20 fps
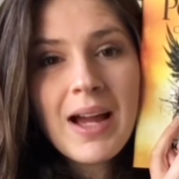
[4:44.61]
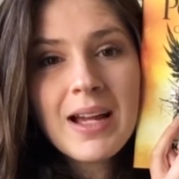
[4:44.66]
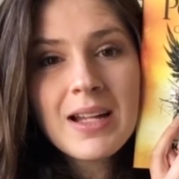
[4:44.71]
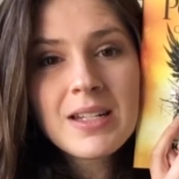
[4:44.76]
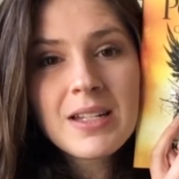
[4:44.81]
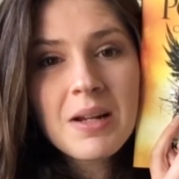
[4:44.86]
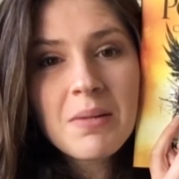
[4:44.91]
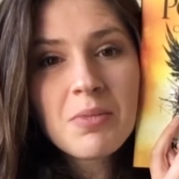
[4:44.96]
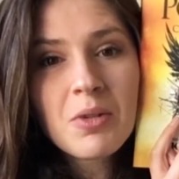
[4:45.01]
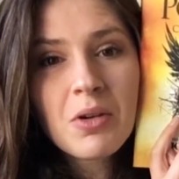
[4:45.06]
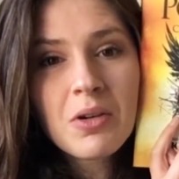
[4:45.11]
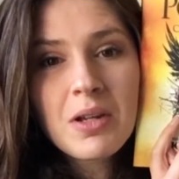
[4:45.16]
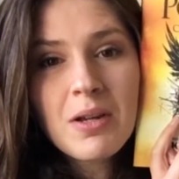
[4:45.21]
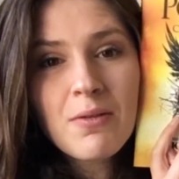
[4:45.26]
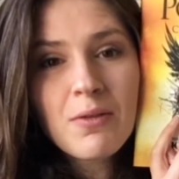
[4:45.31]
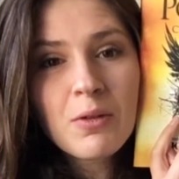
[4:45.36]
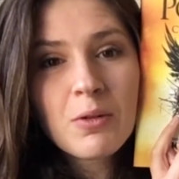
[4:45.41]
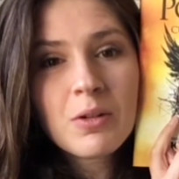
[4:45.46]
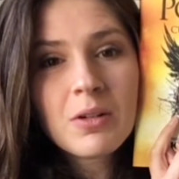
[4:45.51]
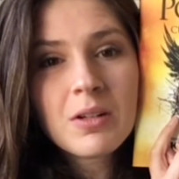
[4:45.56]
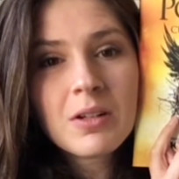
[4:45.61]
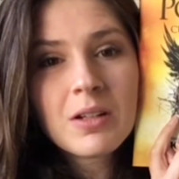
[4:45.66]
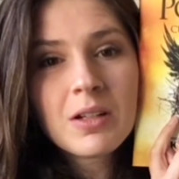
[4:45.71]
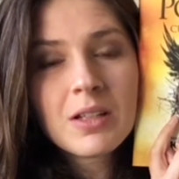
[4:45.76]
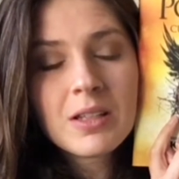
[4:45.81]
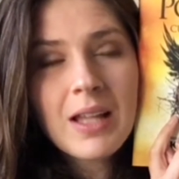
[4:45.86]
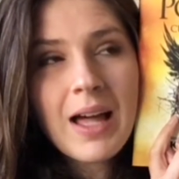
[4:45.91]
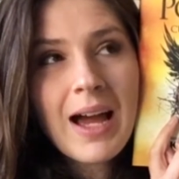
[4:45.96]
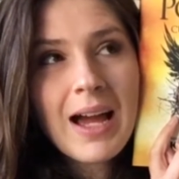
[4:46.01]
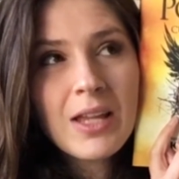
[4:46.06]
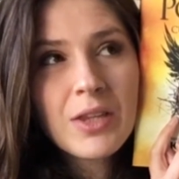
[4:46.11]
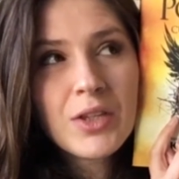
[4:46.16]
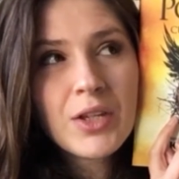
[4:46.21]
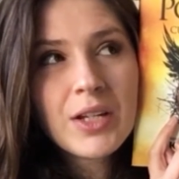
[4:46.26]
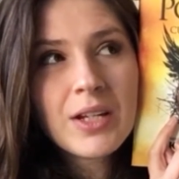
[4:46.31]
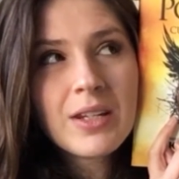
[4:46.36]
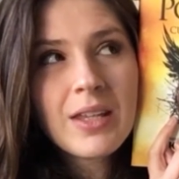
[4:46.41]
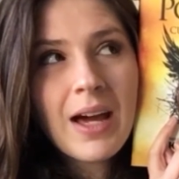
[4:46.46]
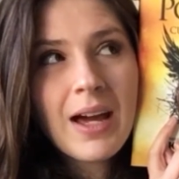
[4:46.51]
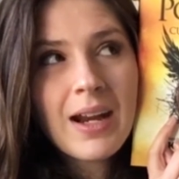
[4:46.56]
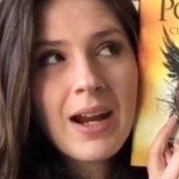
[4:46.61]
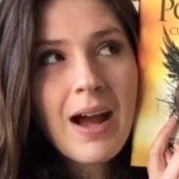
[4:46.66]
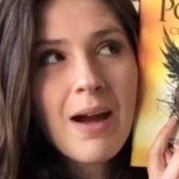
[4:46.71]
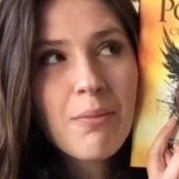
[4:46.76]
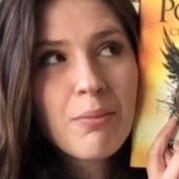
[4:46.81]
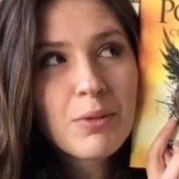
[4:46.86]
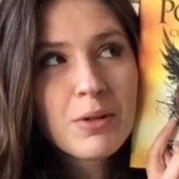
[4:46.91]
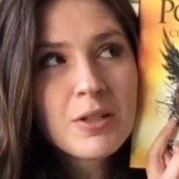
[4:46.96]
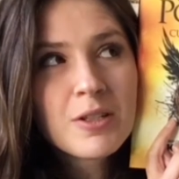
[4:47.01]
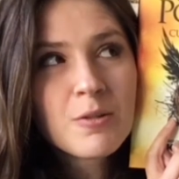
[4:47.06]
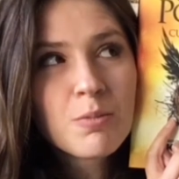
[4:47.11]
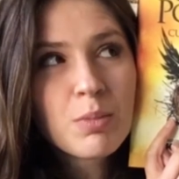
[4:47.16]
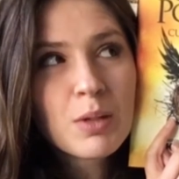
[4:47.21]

and I'm not even glad that that happened